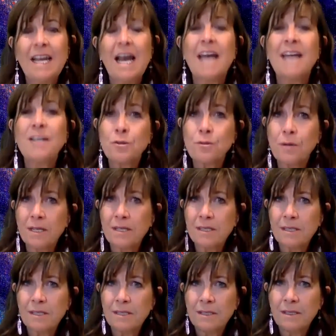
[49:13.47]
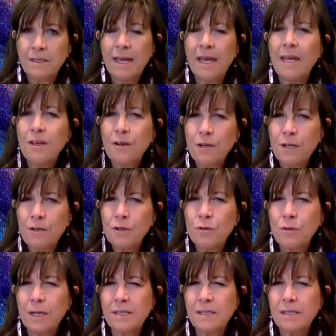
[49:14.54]
I trust. Anchor your
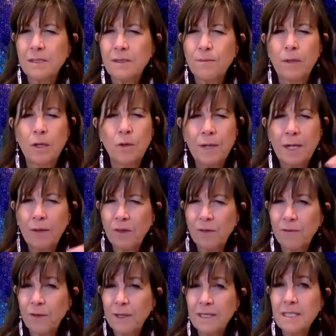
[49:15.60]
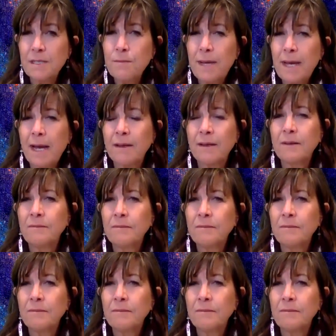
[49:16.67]
trust. Blow it out the front and back.